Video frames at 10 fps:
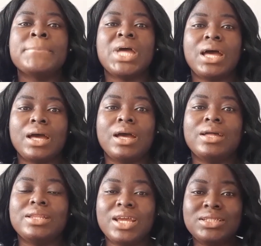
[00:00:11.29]

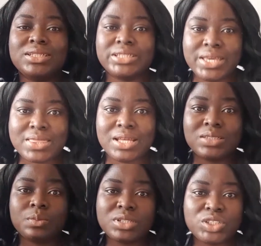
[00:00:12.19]
I'd like to say that
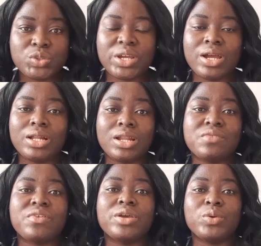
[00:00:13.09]
please try and
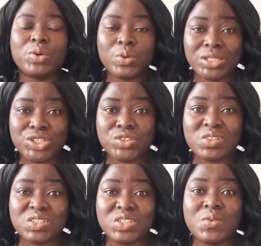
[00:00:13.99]
clarify your
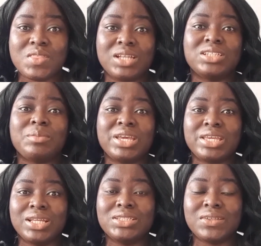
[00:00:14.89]
questions so that I might
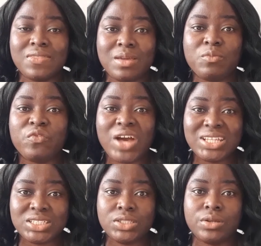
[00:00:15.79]
get to them
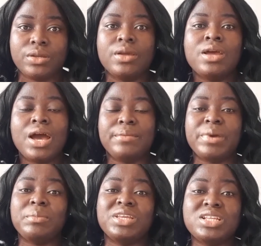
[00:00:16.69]
faster and it
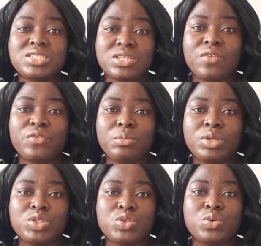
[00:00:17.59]
might be easier for me
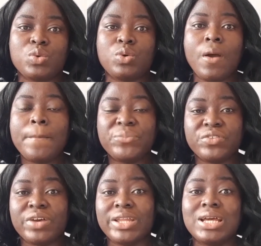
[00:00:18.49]
to
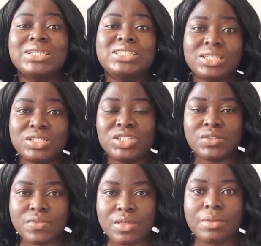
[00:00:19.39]
provide answers to
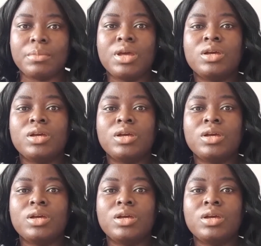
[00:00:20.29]
them.